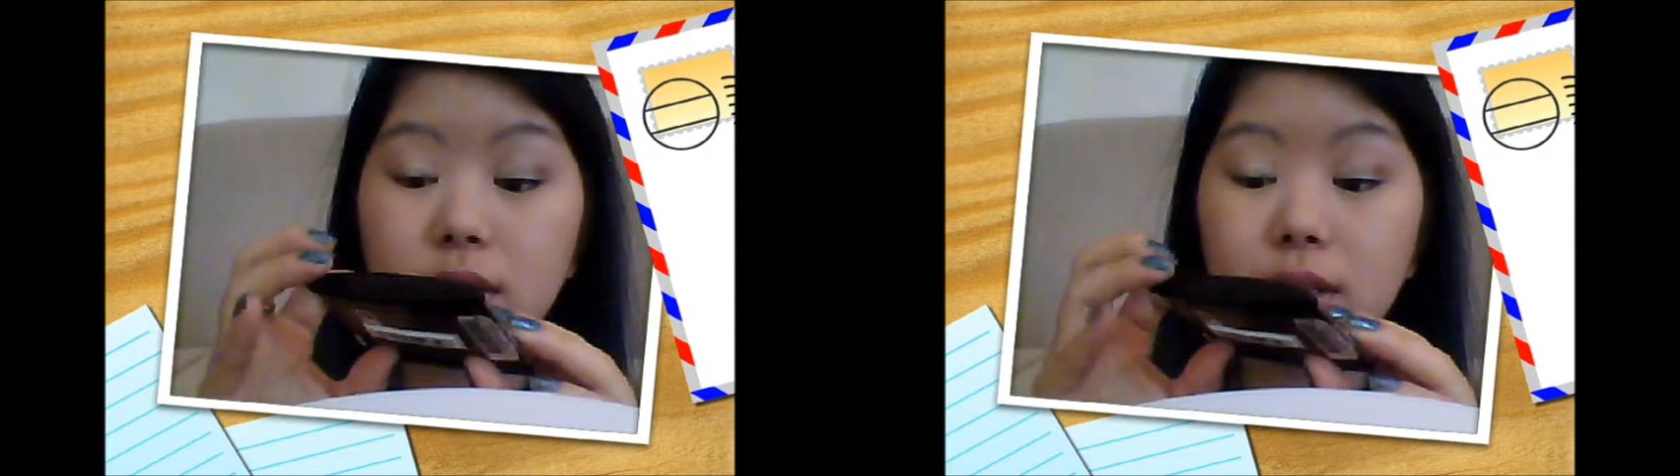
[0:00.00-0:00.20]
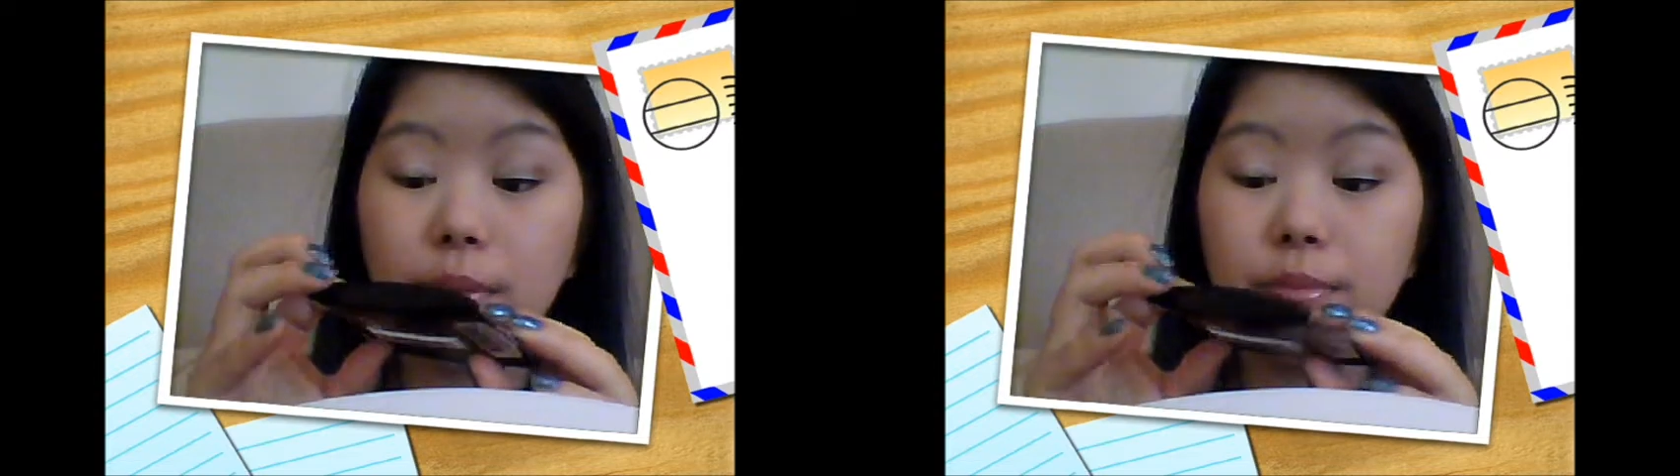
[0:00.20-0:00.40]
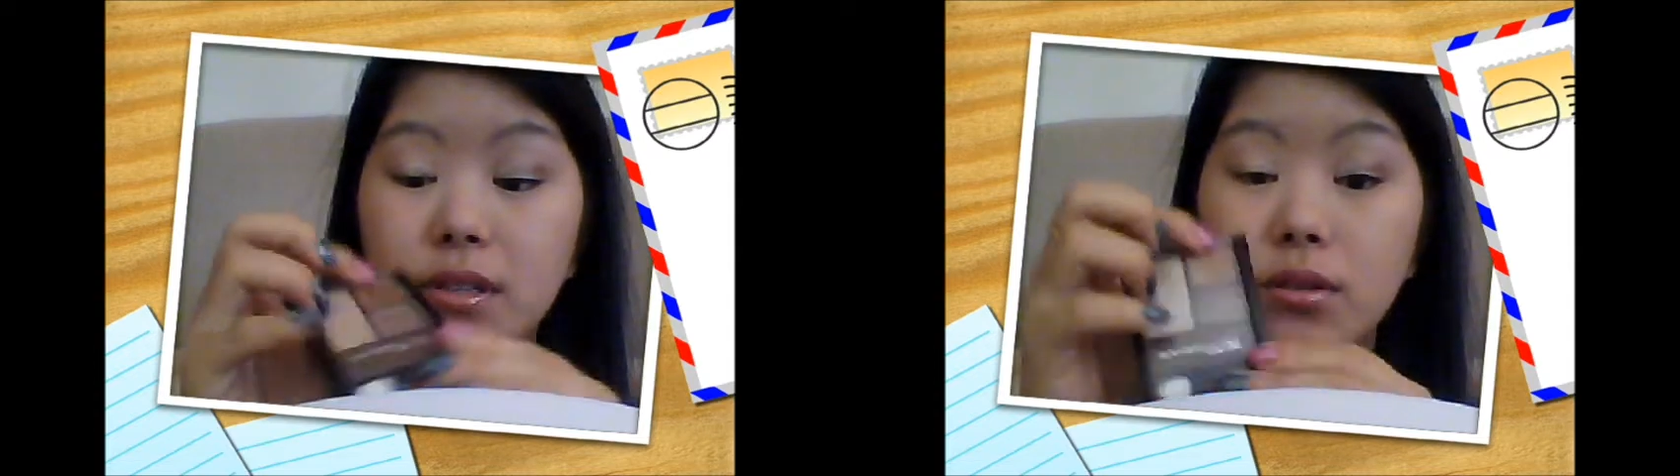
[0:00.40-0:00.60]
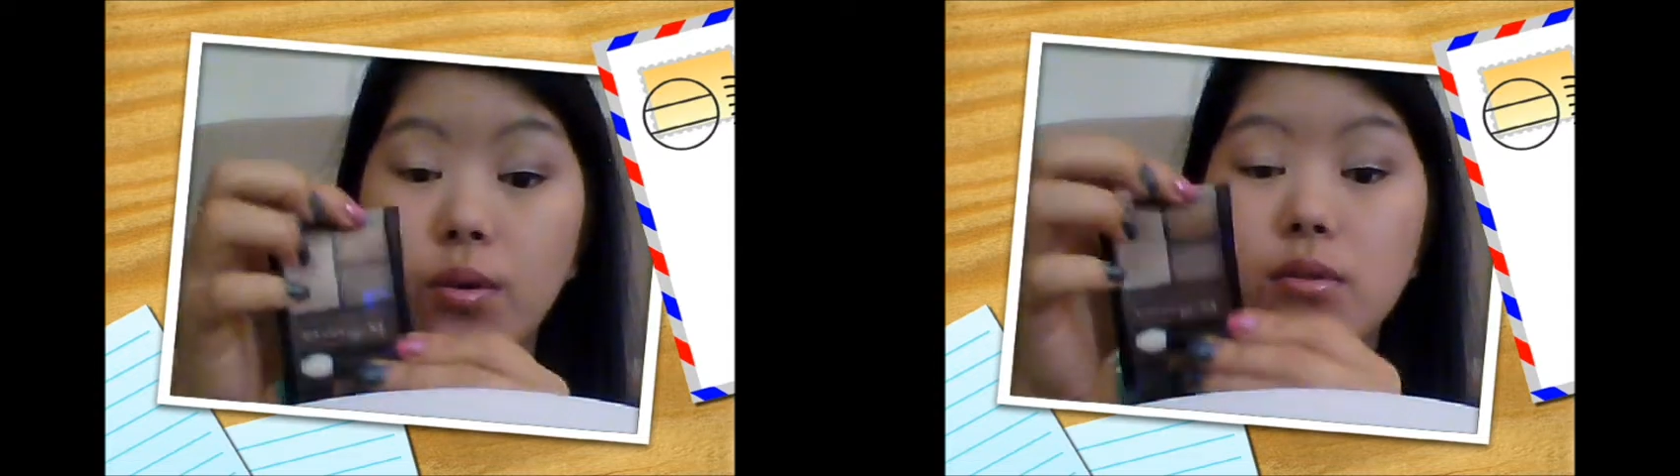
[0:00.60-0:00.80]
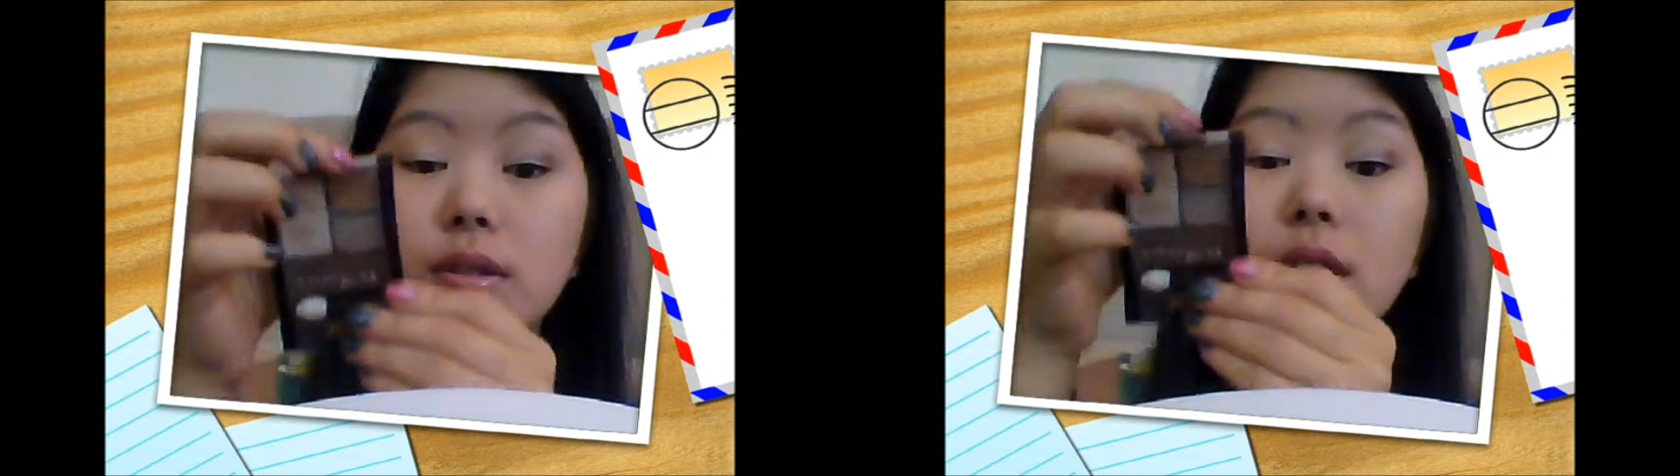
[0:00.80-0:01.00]
except this
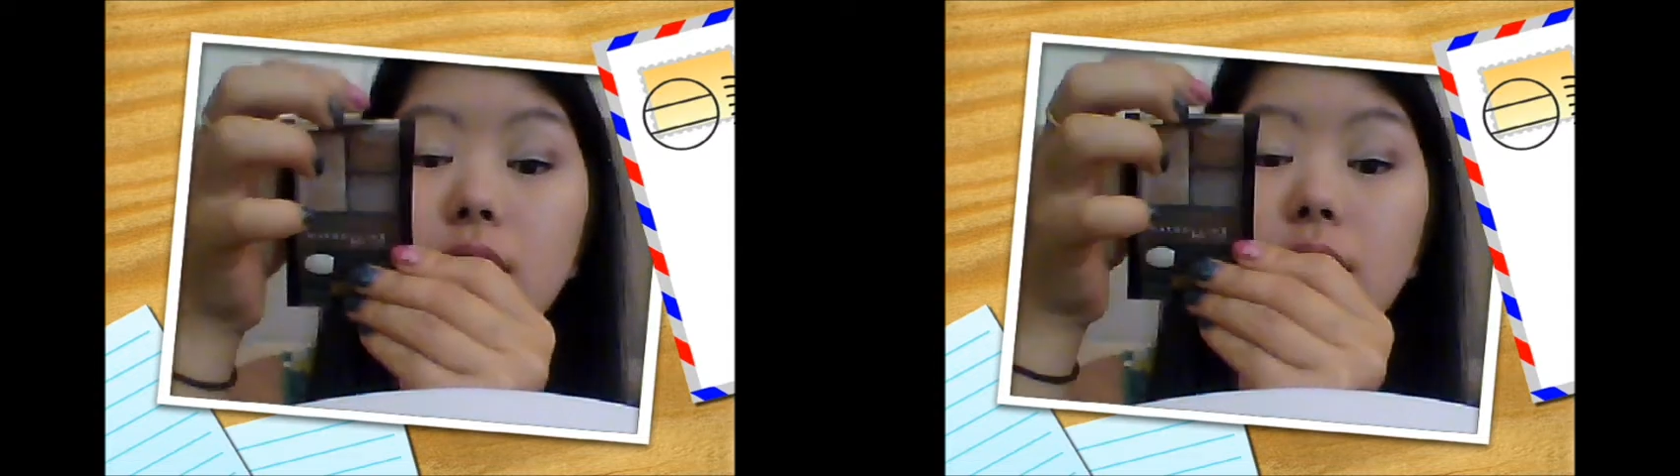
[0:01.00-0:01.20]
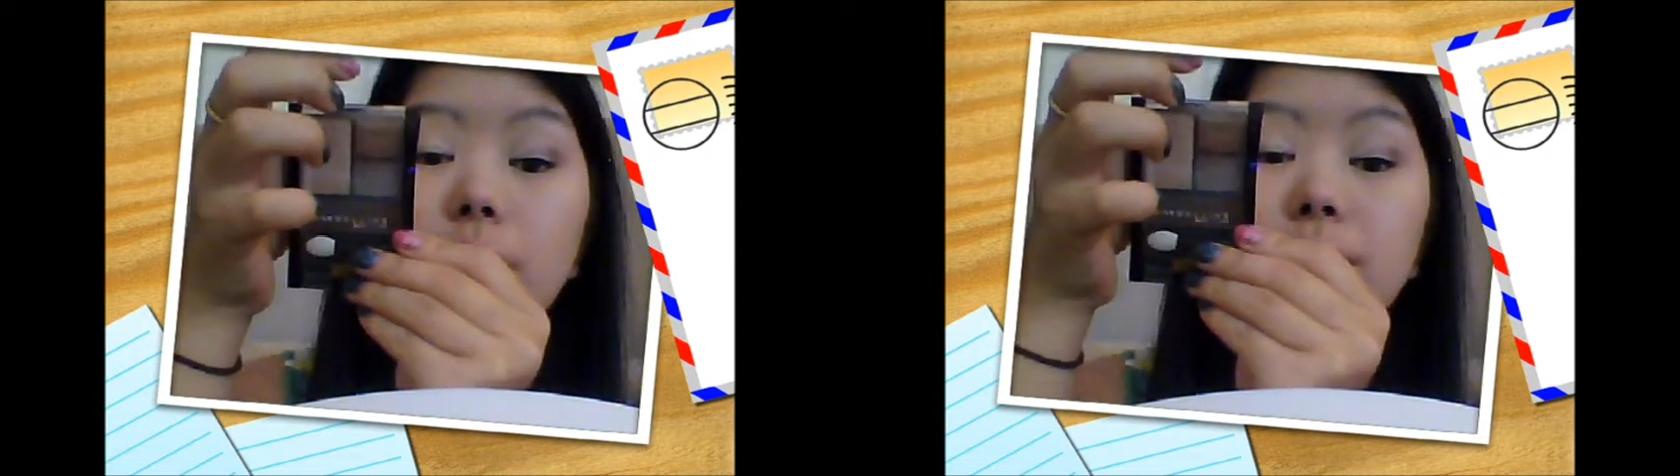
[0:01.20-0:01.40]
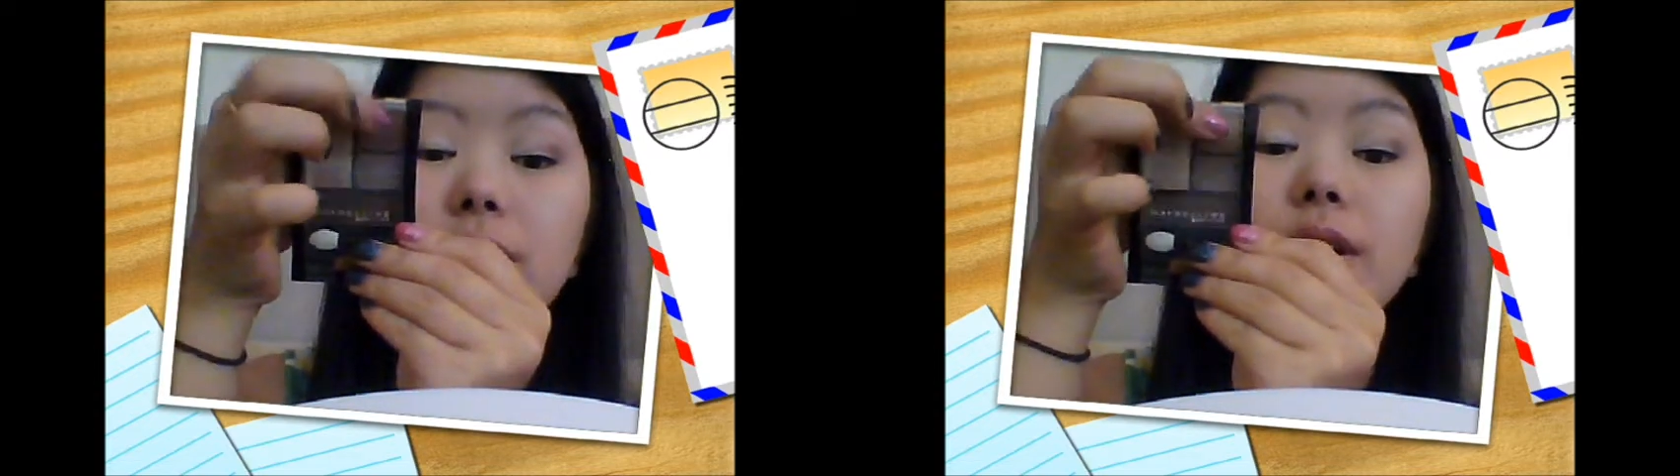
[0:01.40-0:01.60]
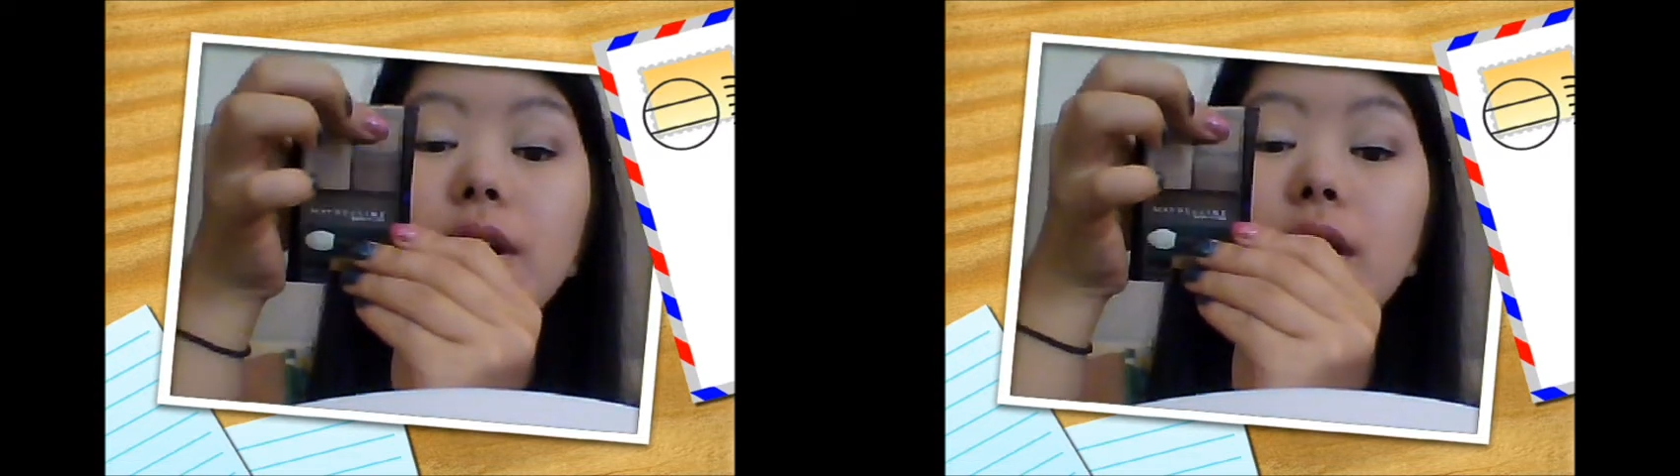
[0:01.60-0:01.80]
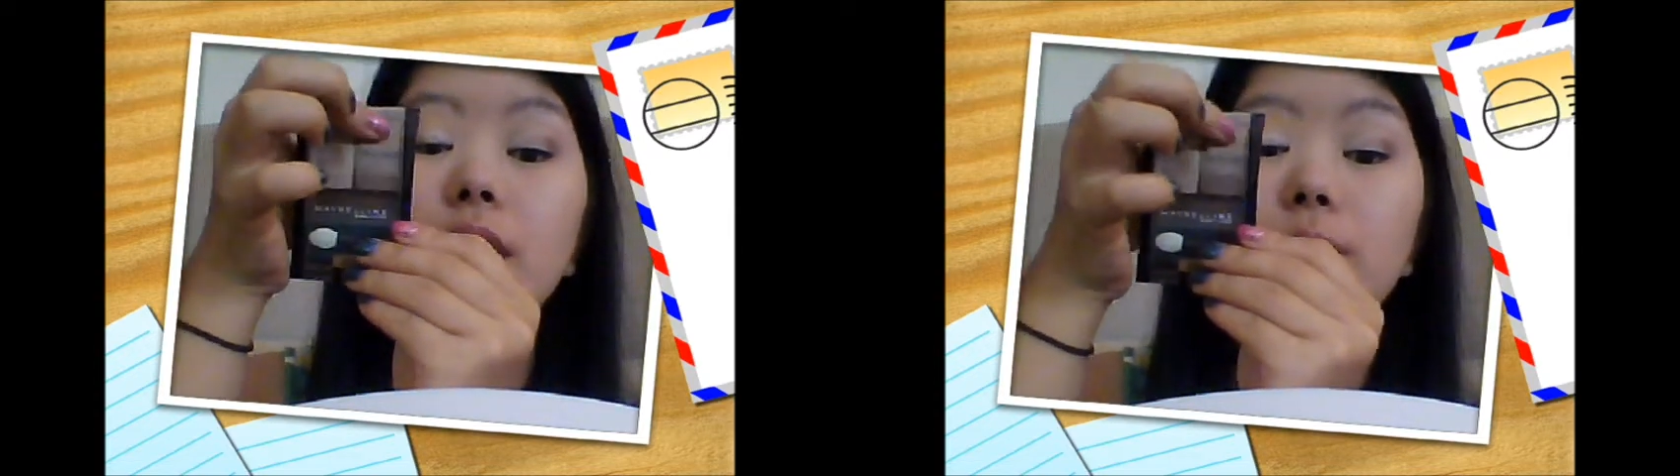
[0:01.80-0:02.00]
gold color up
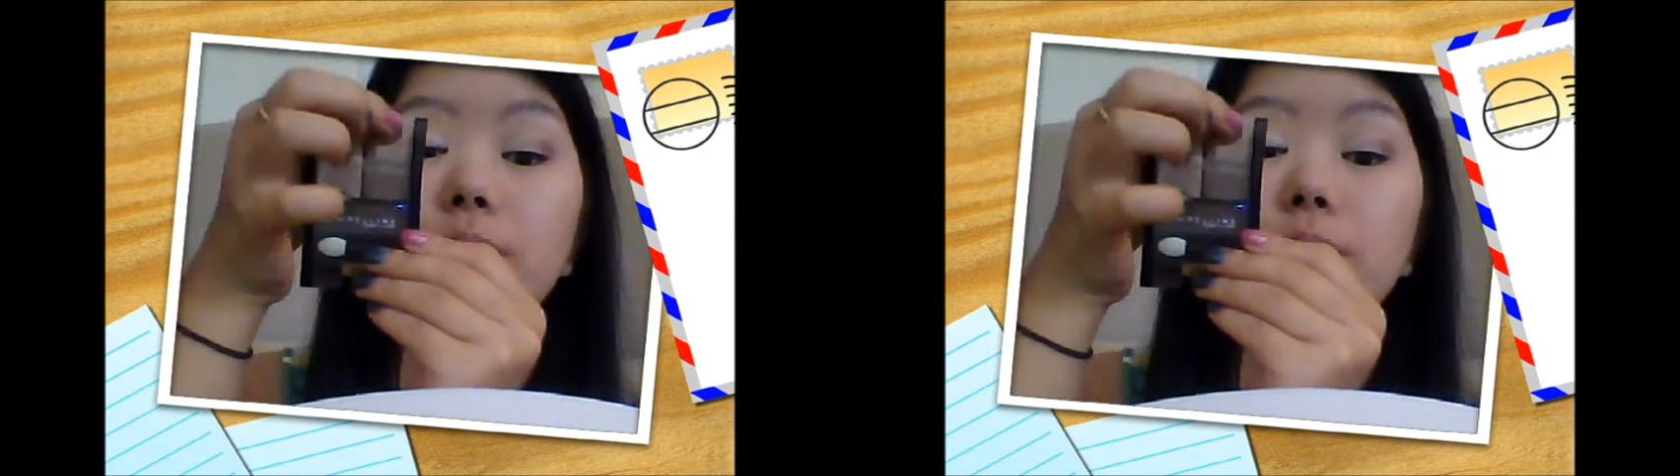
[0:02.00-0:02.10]
here,